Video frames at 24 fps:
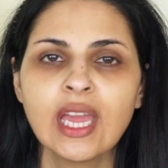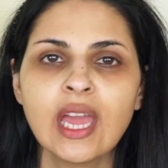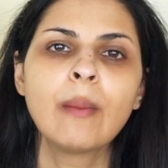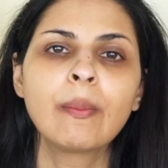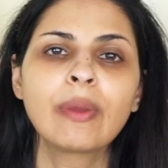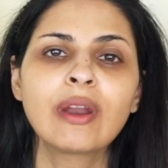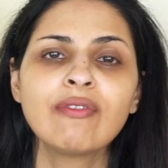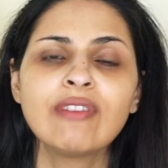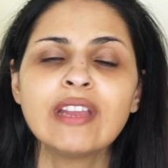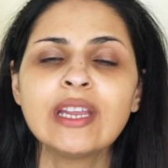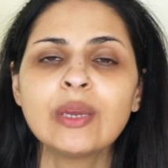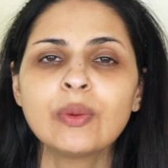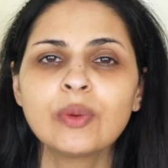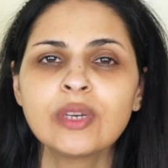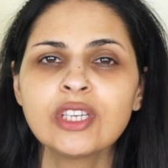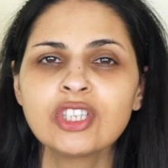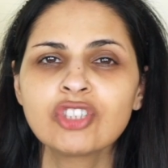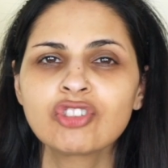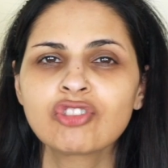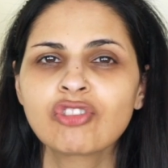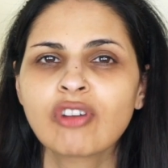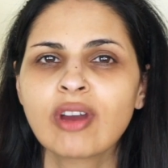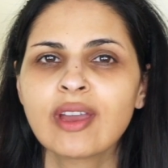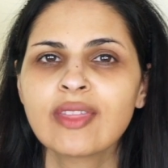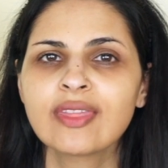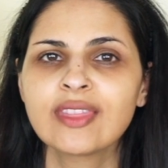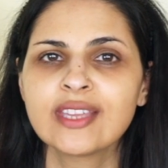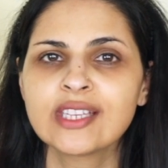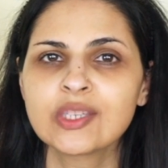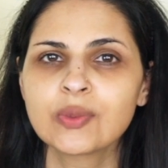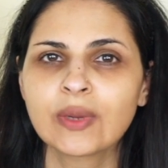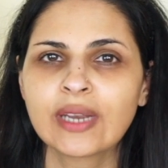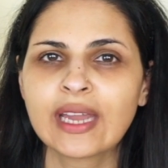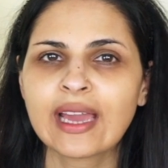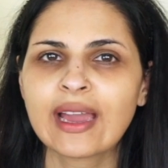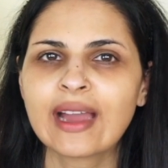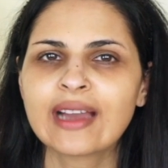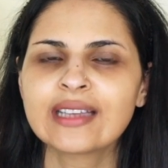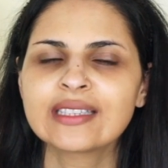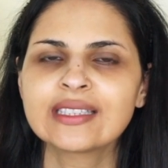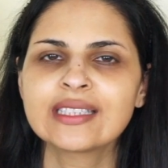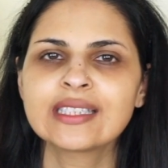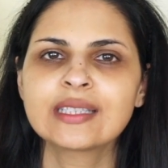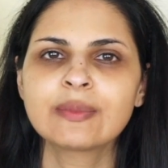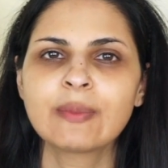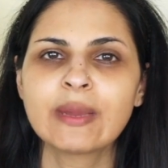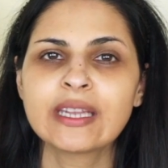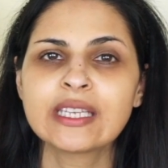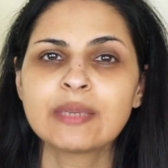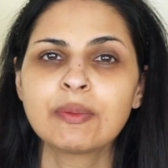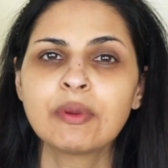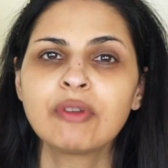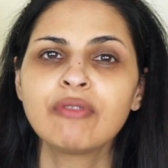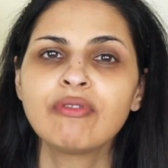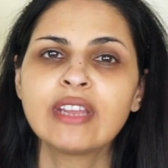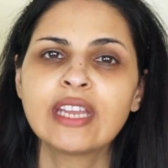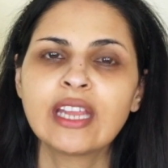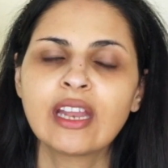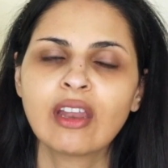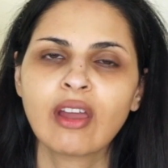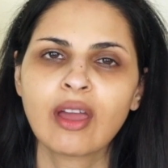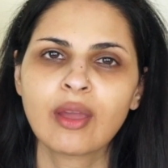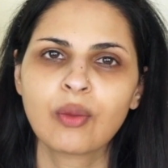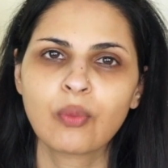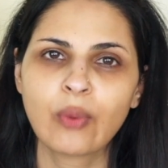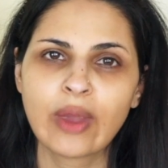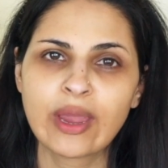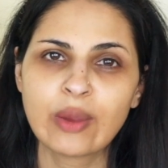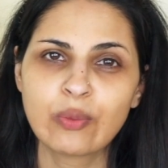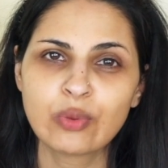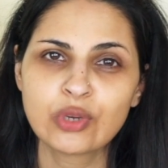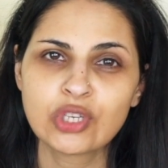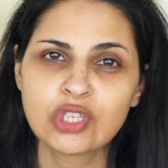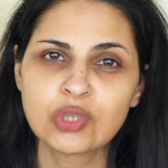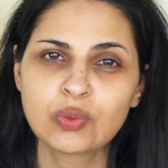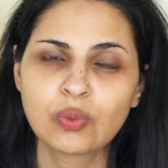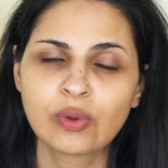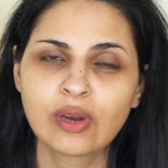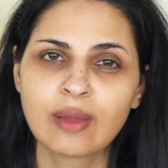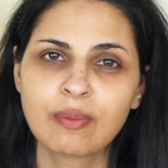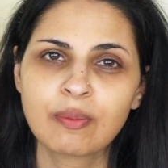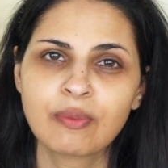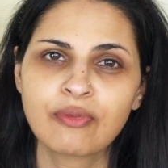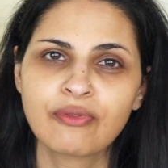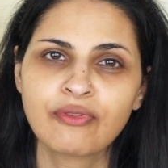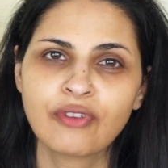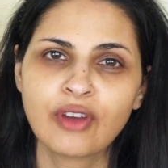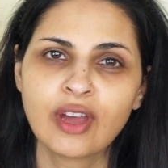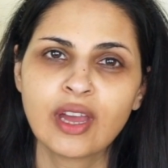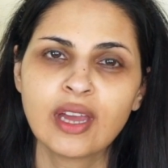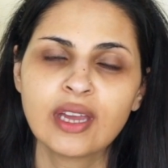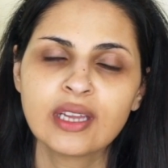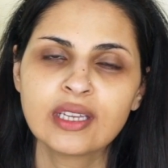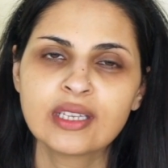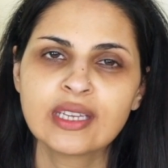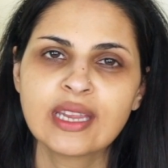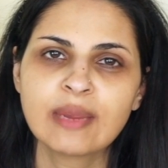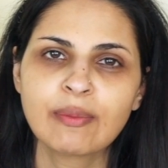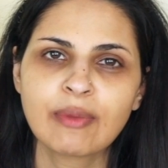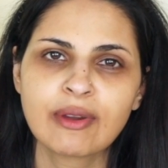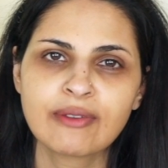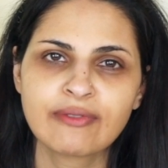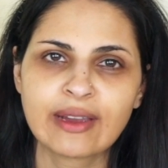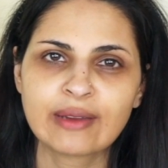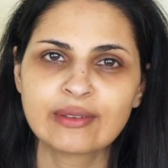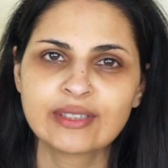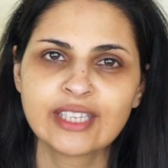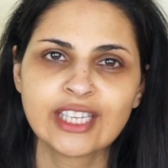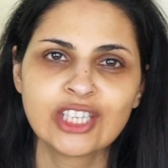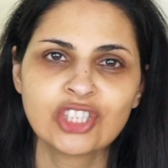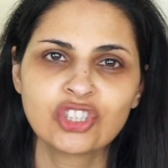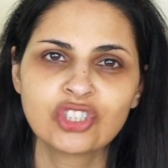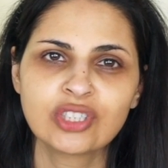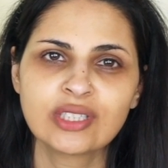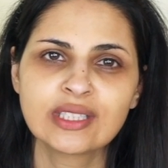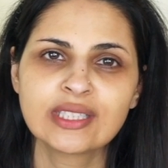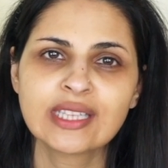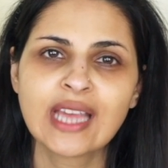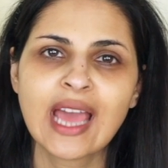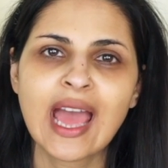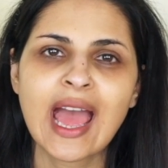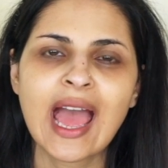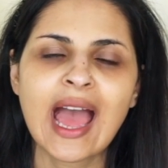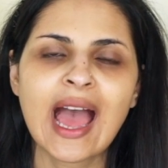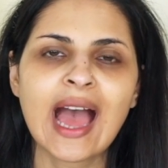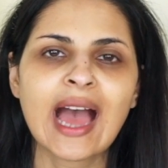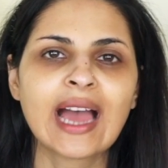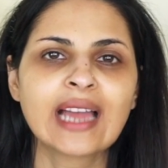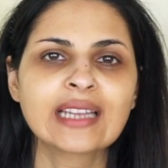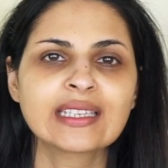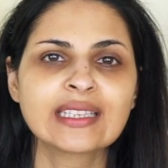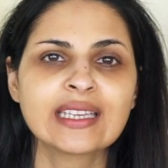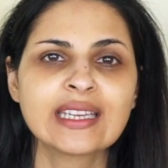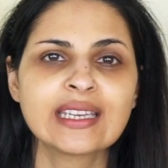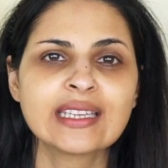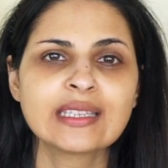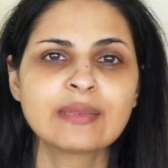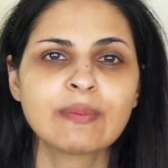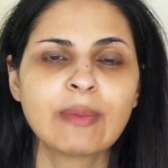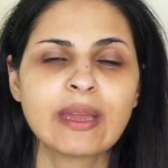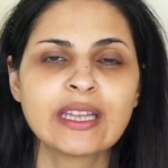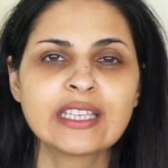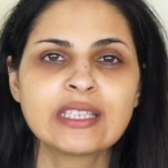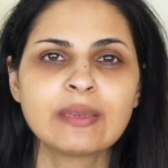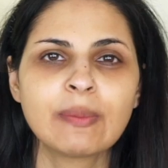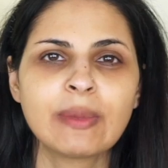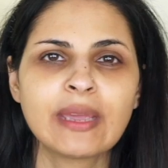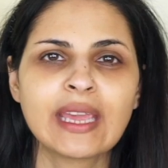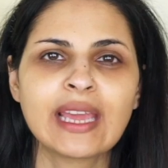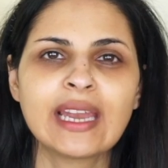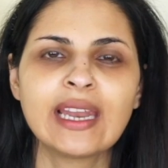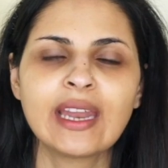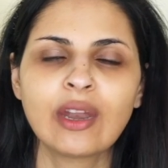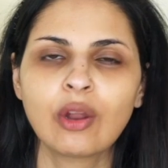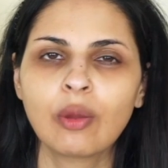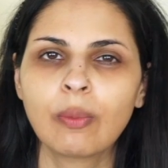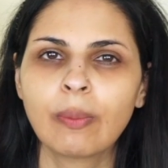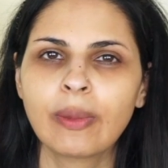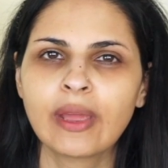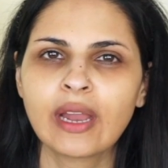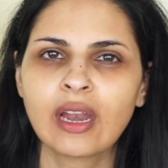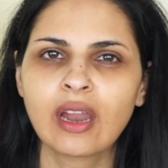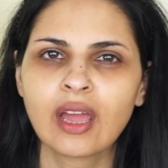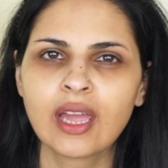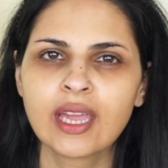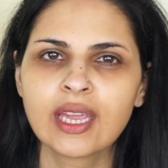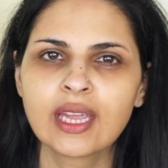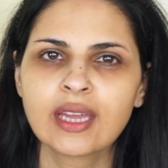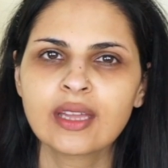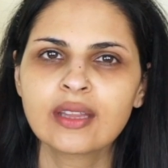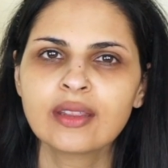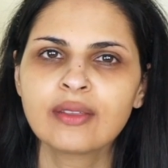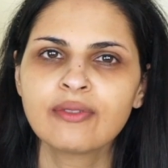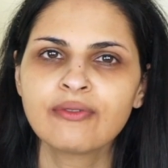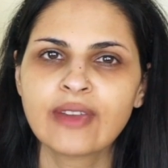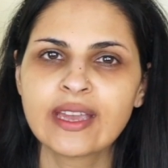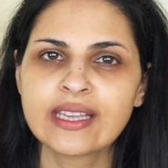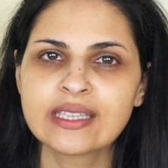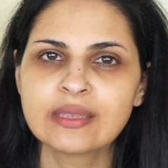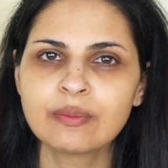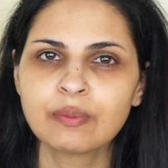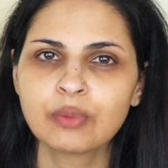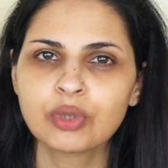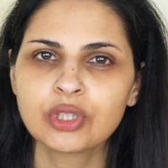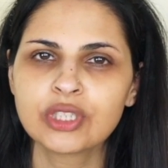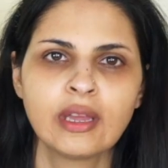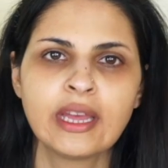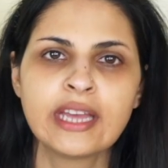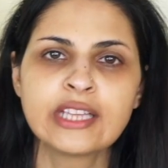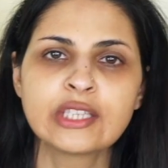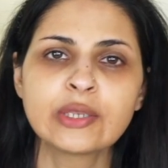But I really wanted to try this one out, as it's meant to be really lightweight, which is what I prefer in my foundations, and it is meant to be a little bit like the face and body.